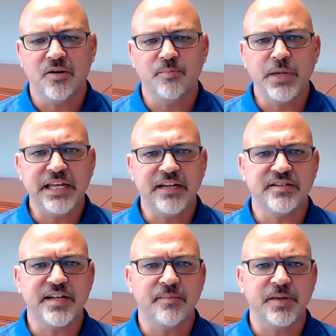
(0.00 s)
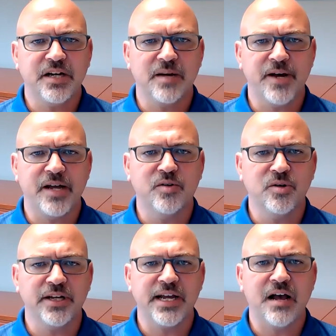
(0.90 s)
meetings that become
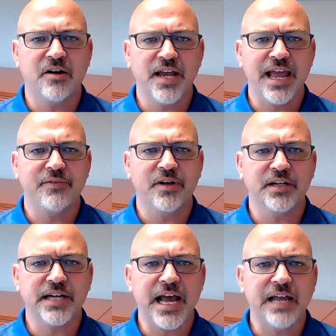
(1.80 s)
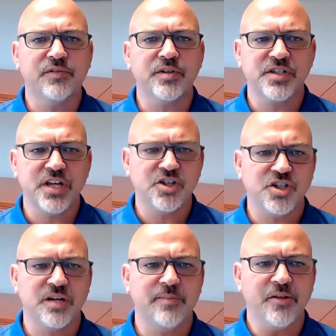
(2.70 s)
unruly, how to have a
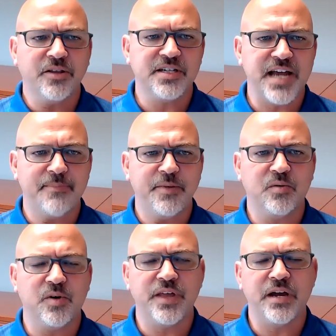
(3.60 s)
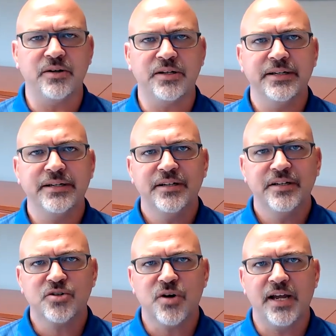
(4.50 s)
conversation about the topic without
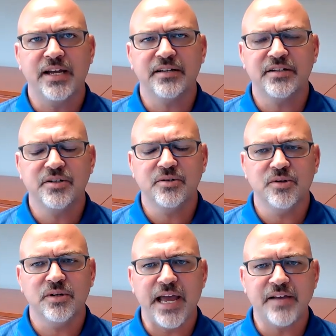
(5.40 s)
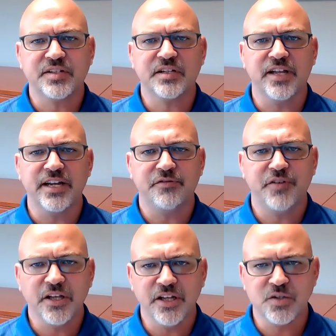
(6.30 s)
trying to escalate
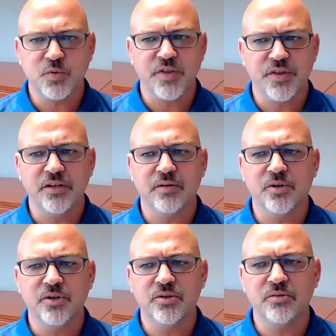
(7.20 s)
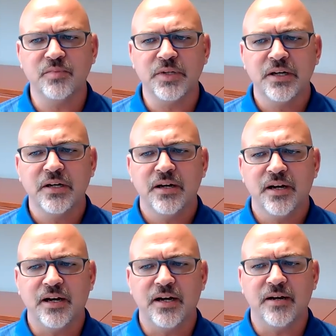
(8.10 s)
feelings within the room.
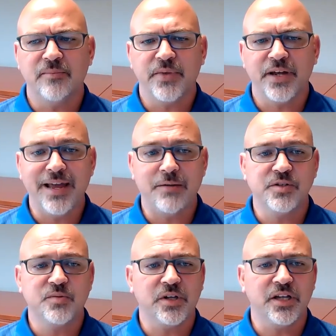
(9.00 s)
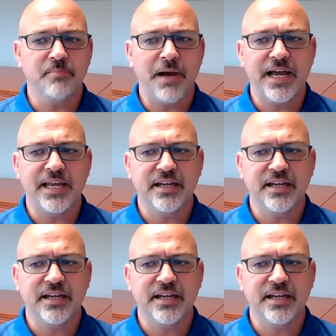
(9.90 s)
And that was really my